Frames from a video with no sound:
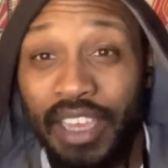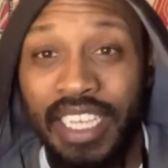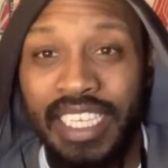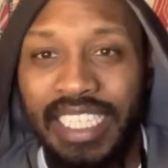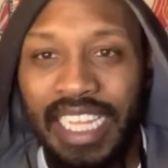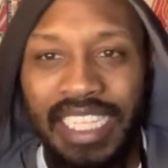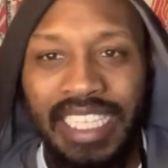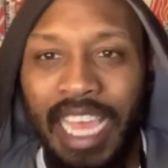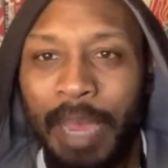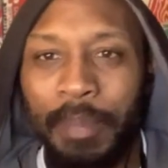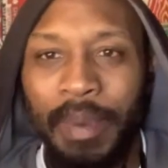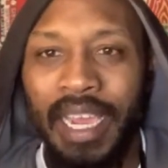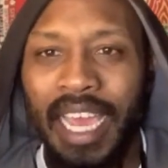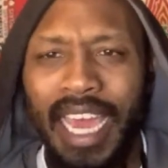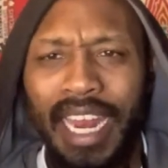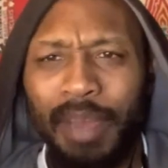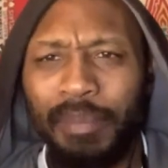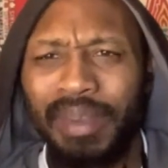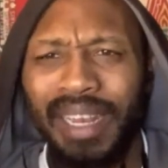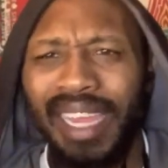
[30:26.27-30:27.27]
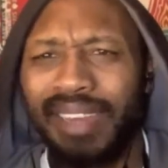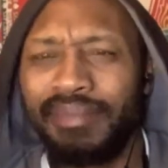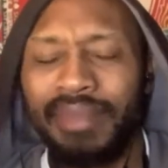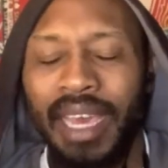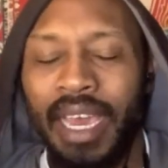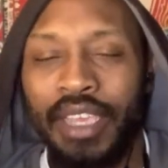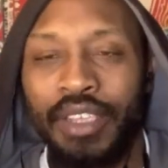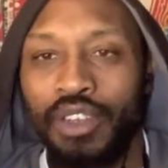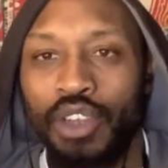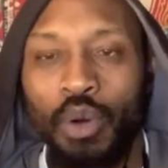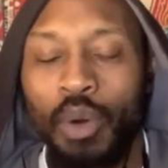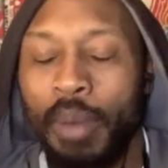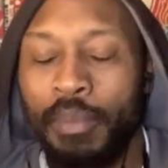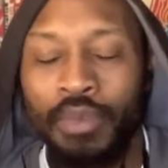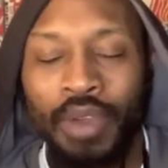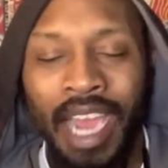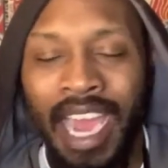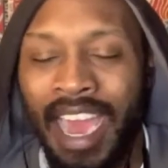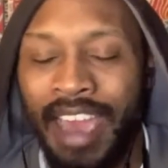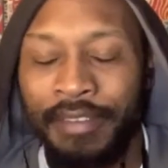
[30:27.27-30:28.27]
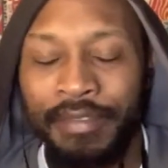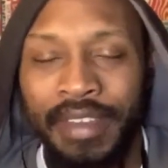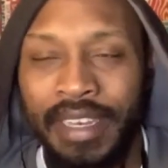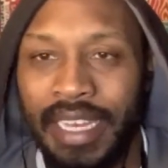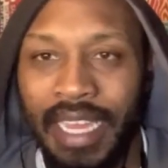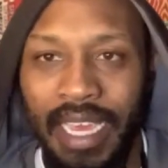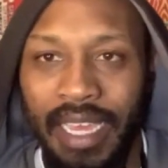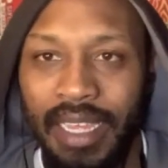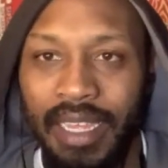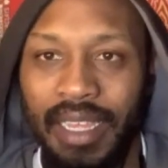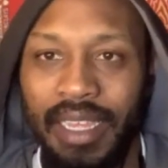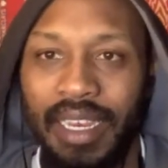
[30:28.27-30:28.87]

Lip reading: He's that type of guy that'd be like, nah, you know what, I'm not having that.